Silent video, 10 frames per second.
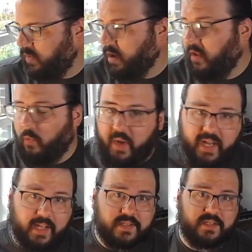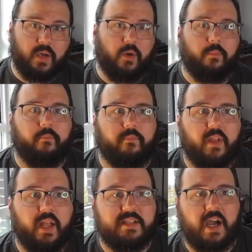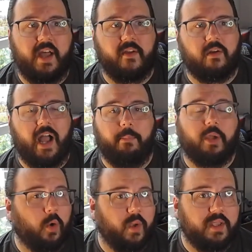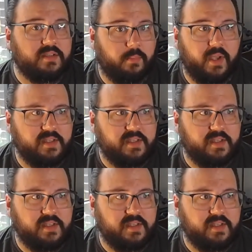the weekends, though, it's either I'm going someplace.